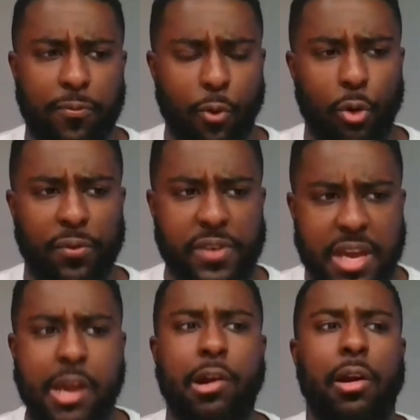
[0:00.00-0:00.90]
fourth
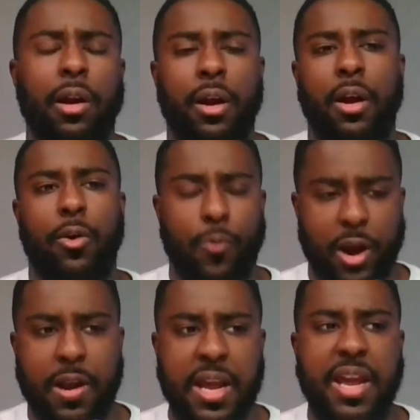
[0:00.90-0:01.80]
year
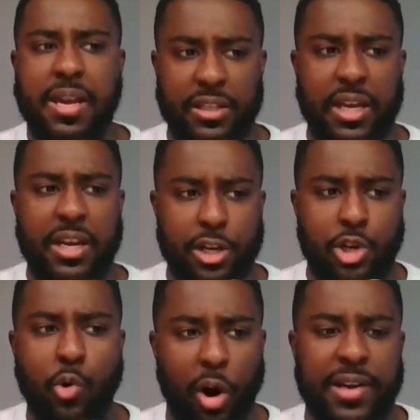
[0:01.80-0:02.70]
where he's in a
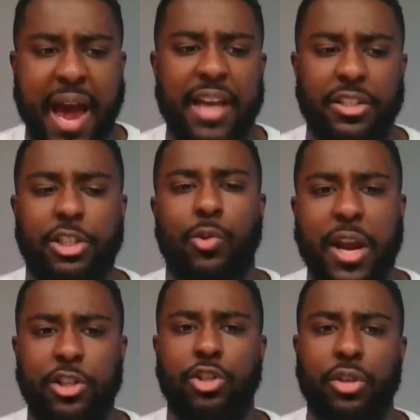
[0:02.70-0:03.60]
do or die
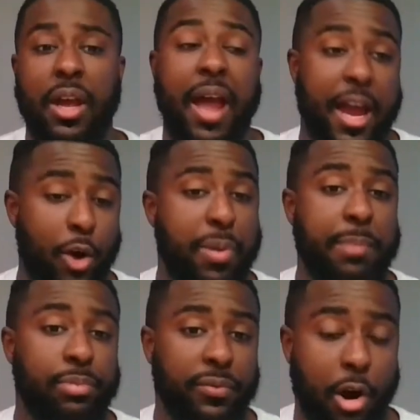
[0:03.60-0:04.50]
situation. I know
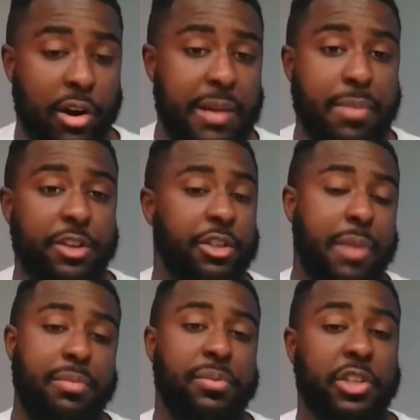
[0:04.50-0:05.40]
people have already mentioned
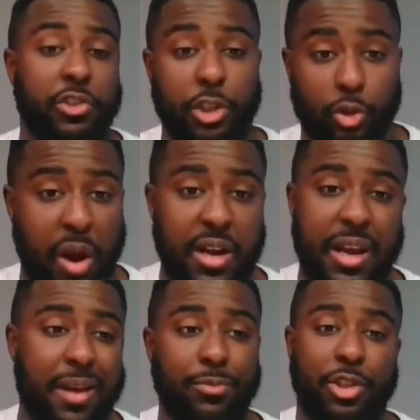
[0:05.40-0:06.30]
maybe potentially trading
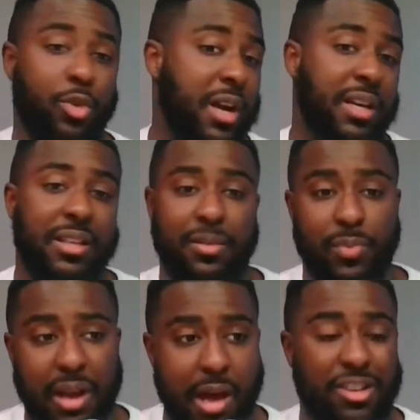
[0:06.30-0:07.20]
him to try to get
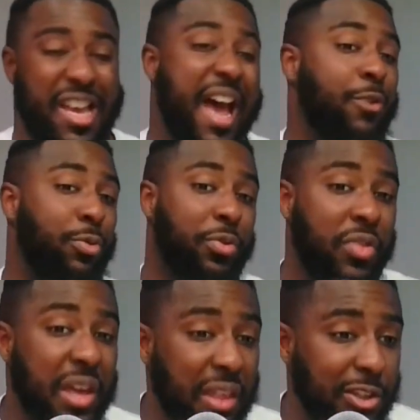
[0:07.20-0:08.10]
something else. I don't
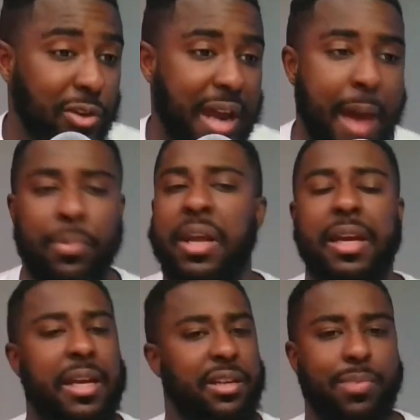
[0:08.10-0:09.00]
think that's going to happen.
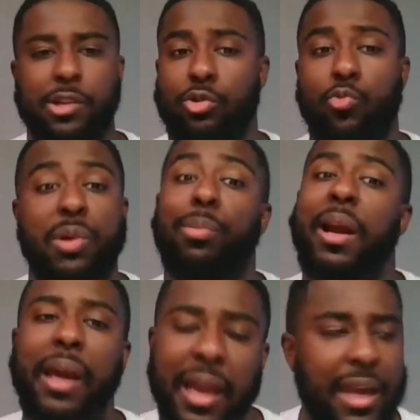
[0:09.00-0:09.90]
Again, it depends on who we
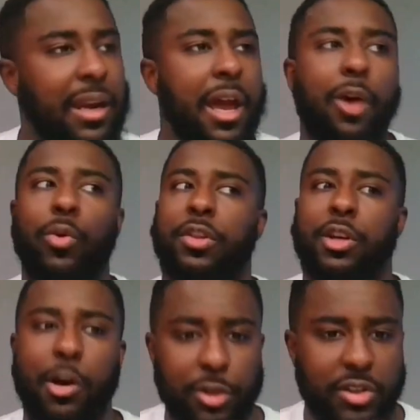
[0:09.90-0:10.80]
bring in, what the
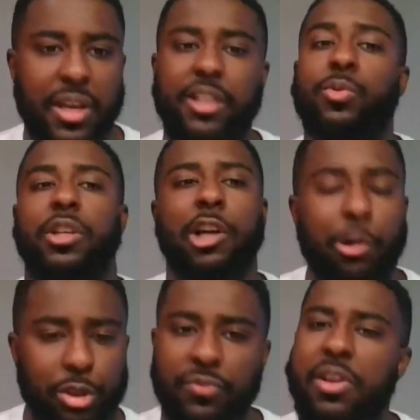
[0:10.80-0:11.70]
coach thinks, what the
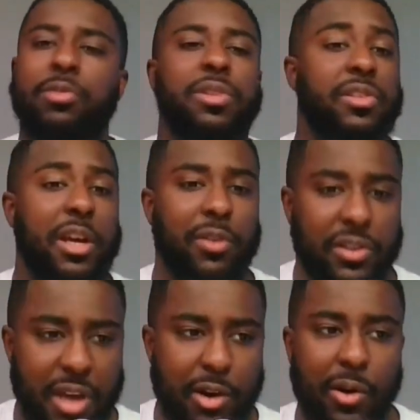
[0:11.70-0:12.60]
coach feels, et cetera,
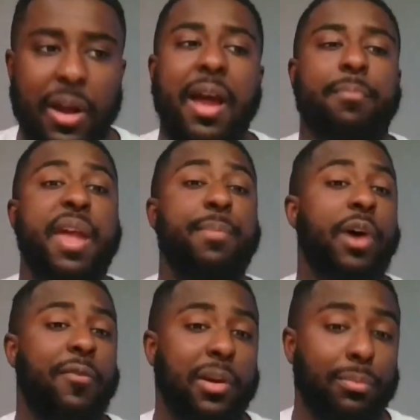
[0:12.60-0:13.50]
et cetera. People
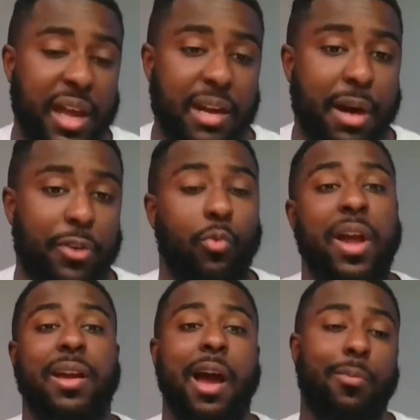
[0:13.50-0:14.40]
have complained about the
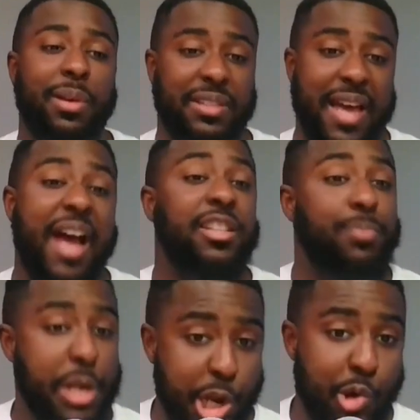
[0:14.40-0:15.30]
way Kyle Pitts has
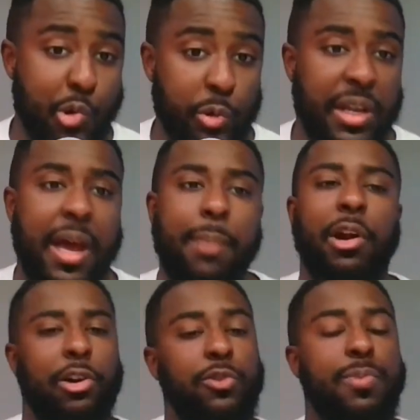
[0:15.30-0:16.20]
been used,
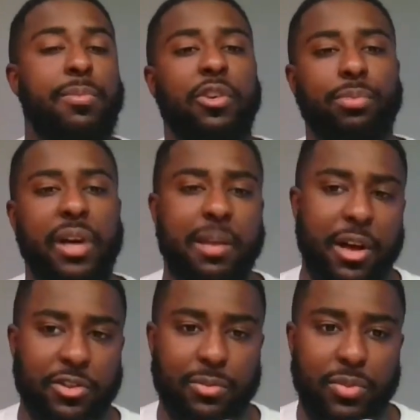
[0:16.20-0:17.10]
but also people complain
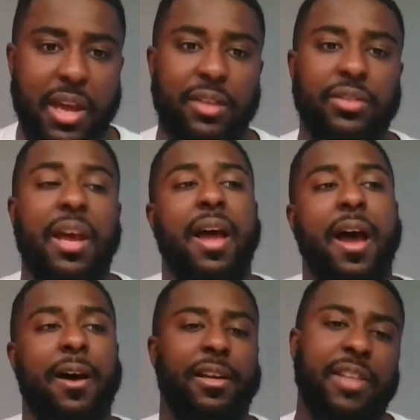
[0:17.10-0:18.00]
about some things
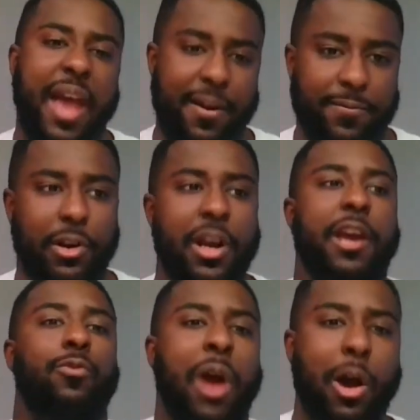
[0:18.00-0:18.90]
like his effort
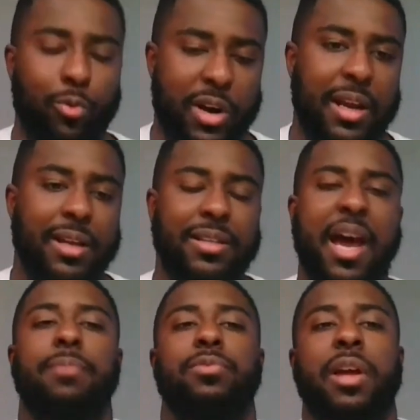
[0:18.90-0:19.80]
and route running at
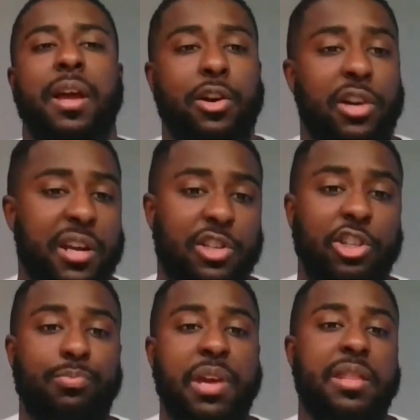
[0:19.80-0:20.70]
times. Could it
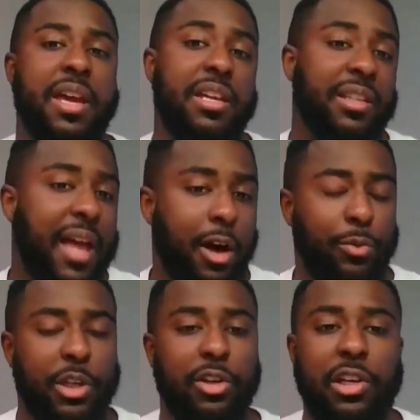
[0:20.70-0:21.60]
just be that he's not
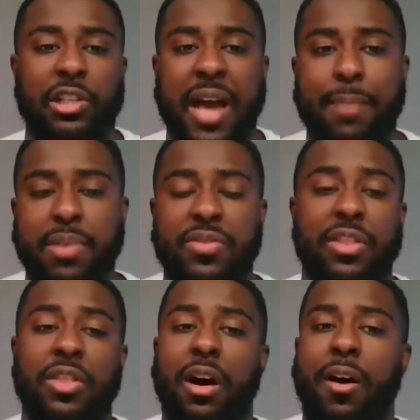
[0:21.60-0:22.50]
healthy? Could it not be
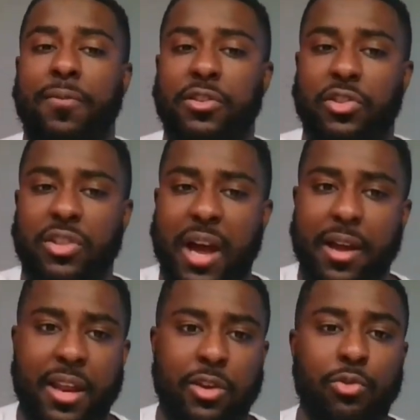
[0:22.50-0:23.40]
that the offense is not
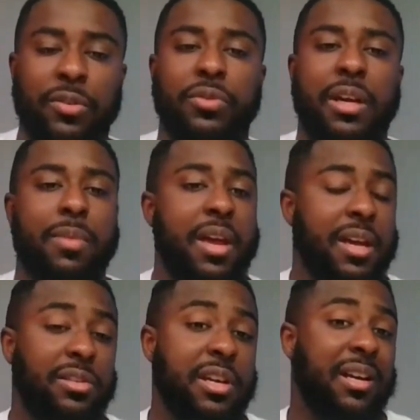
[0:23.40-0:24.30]
conducive to him?
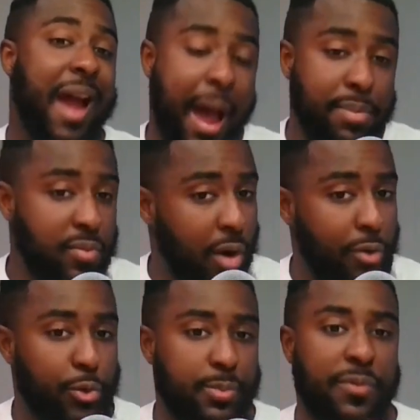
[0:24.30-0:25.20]
Is he unhappy with
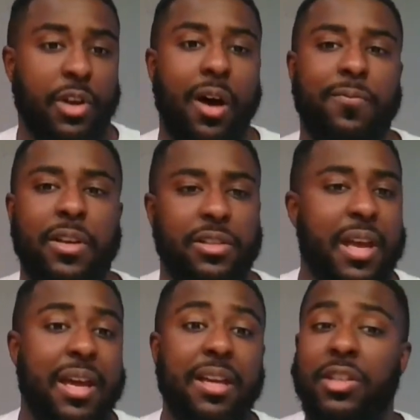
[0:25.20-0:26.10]
Arthur Smith's offense?
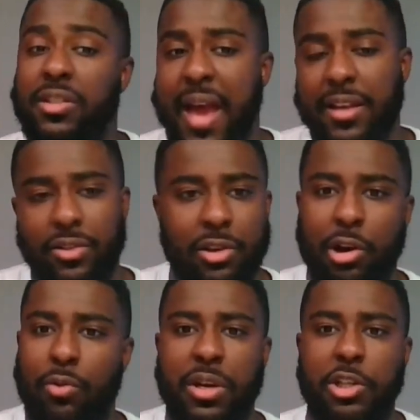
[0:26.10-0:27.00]
Is it that,
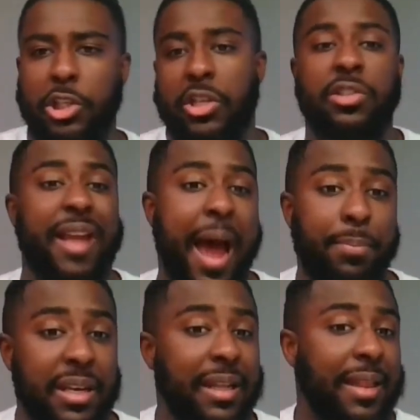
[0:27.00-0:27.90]
he just isn't
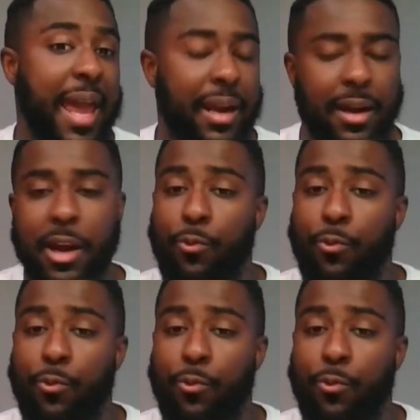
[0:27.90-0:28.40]
happy in Atlanta?